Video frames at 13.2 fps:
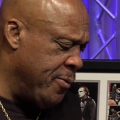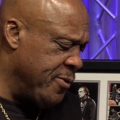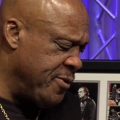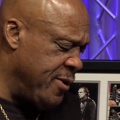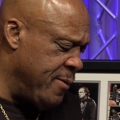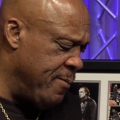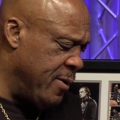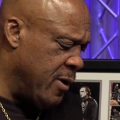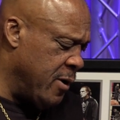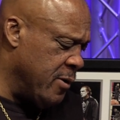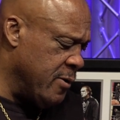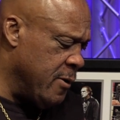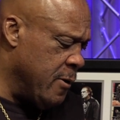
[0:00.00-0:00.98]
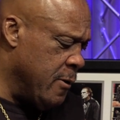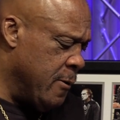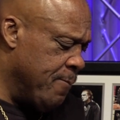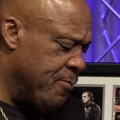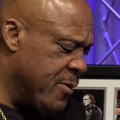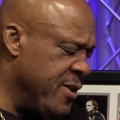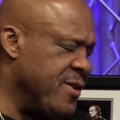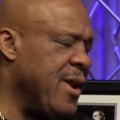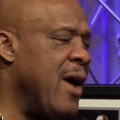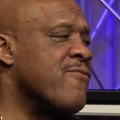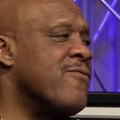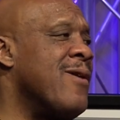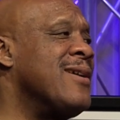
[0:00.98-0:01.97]
it because it's
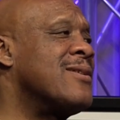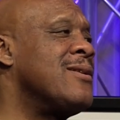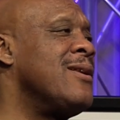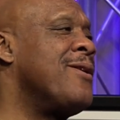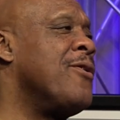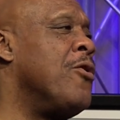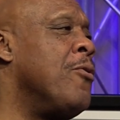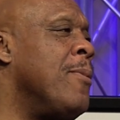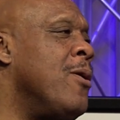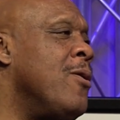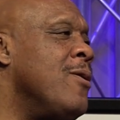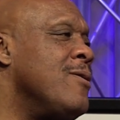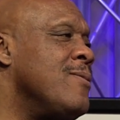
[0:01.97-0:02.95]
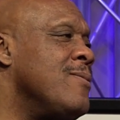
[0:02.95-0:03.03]
not wrestling no more.